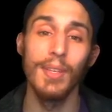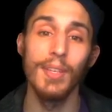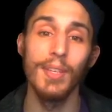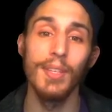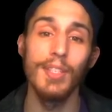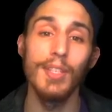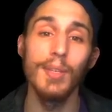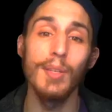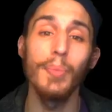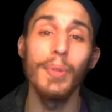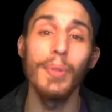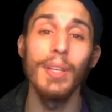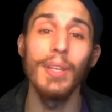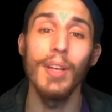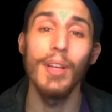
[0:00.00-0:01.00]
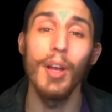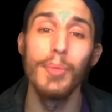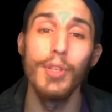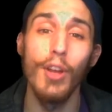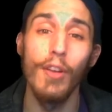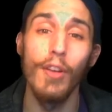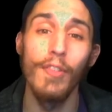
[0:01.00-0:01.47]
Simply
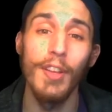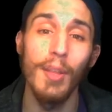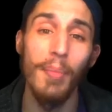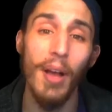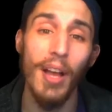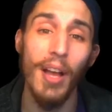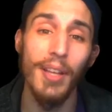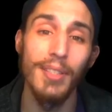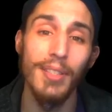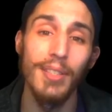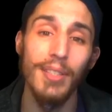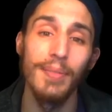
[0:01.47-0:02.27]
observing the mind.